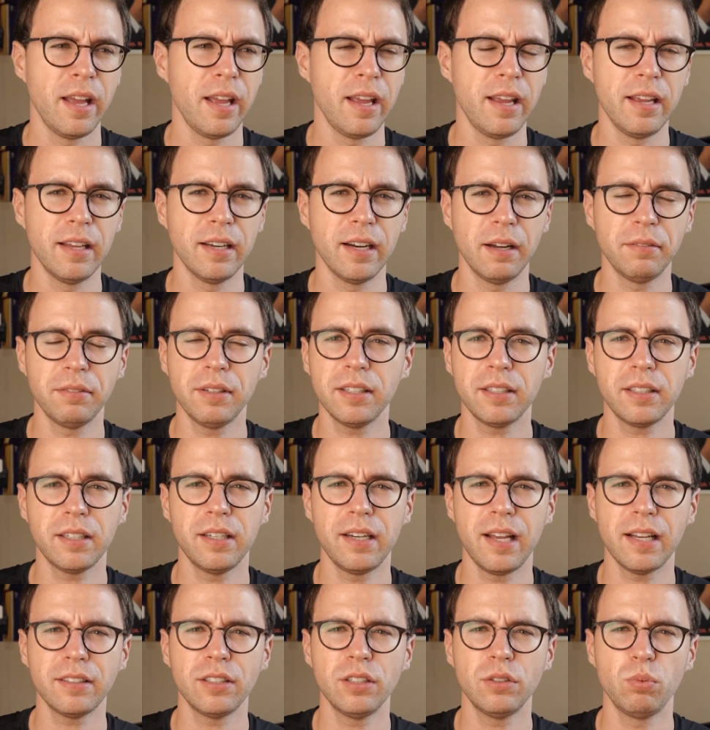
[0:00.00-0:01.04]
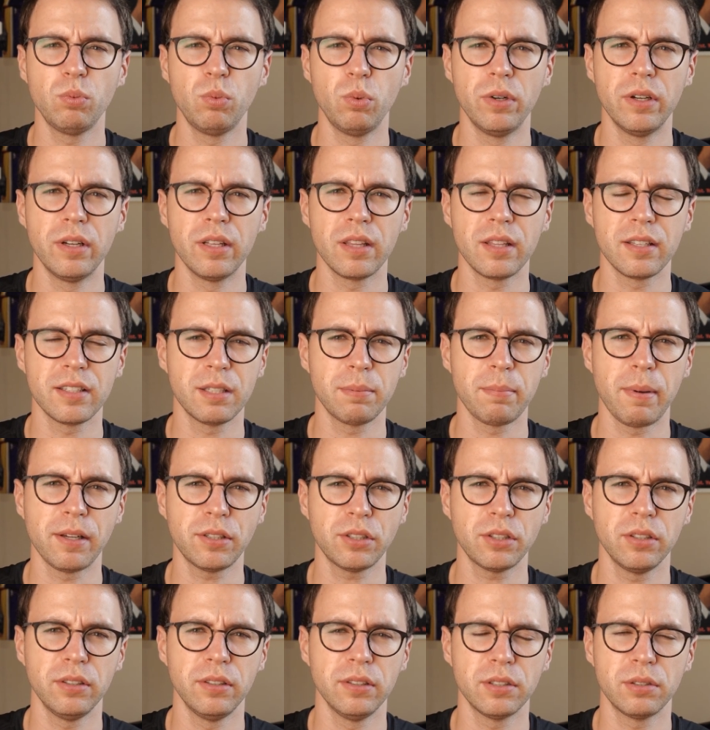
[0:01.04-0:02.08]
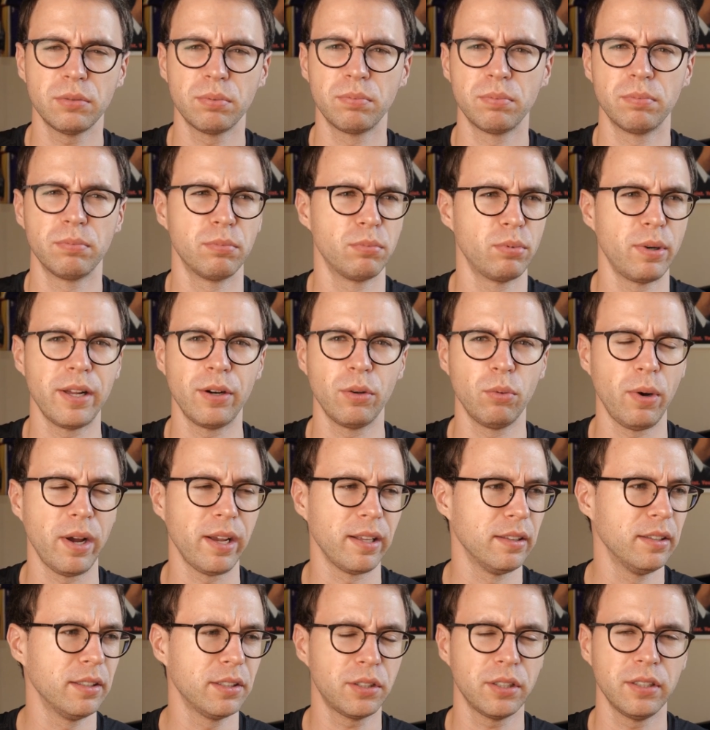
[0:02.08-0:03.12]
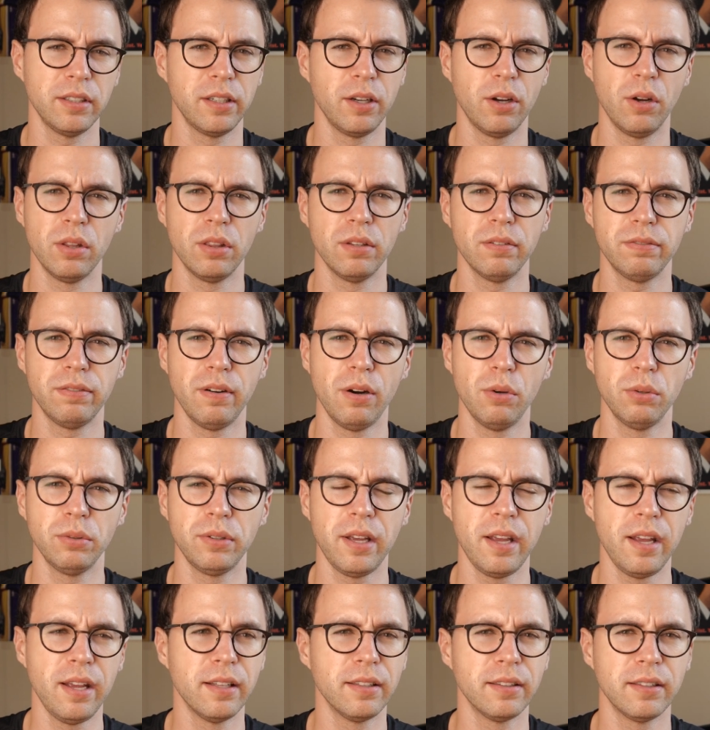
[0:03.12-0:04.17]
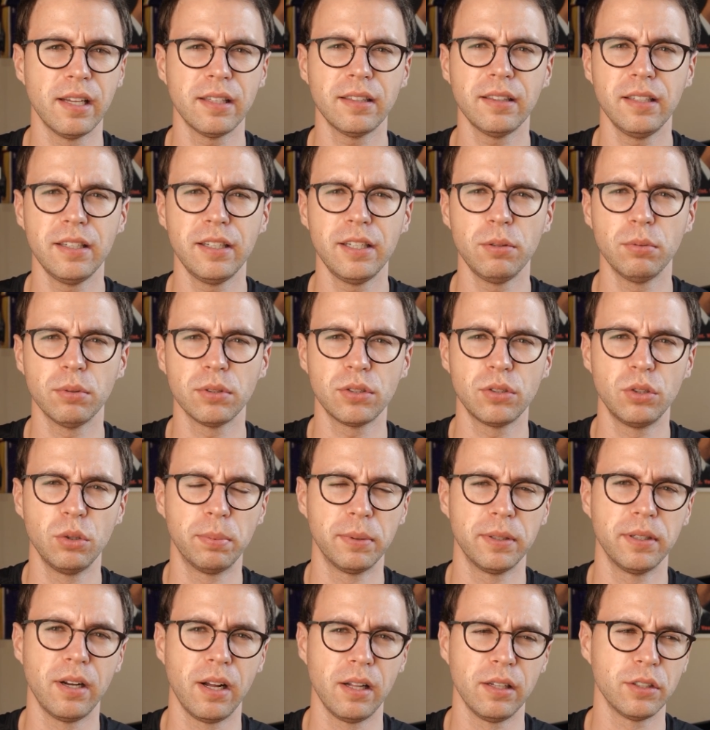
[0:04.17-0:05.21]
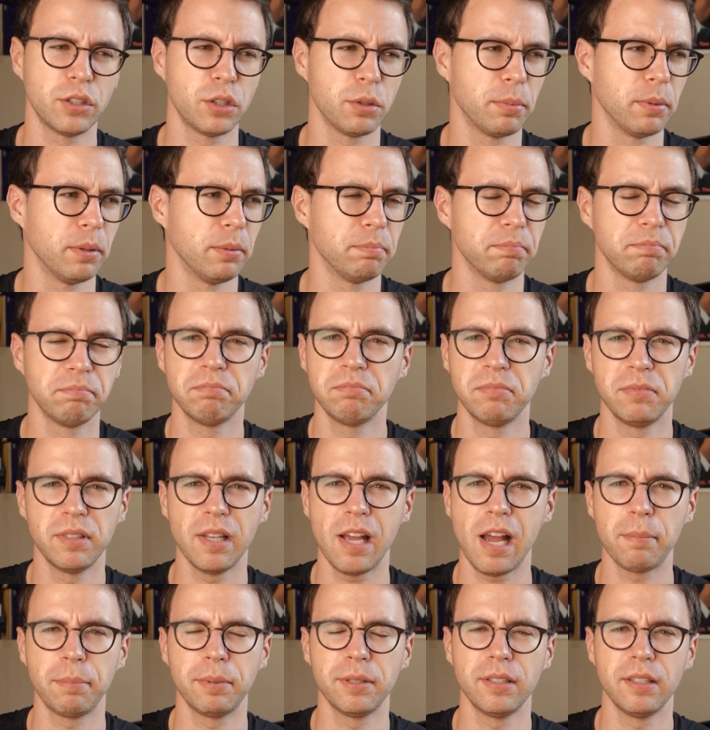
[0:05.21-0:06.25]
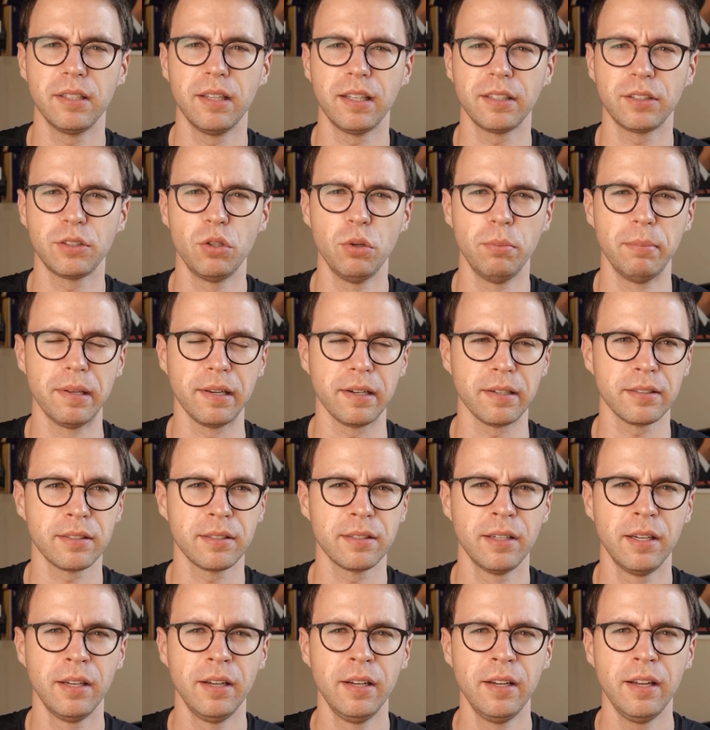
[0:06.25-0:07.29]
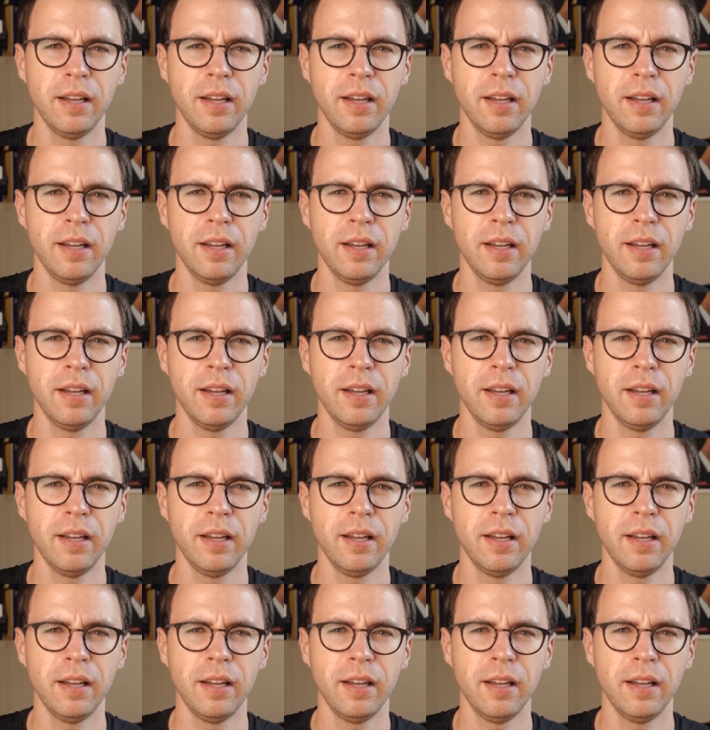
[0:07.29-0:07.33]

And I've got connected with specialists right away, literally on the phone, and that lady was super knowledgeable. It happened in like two minutes.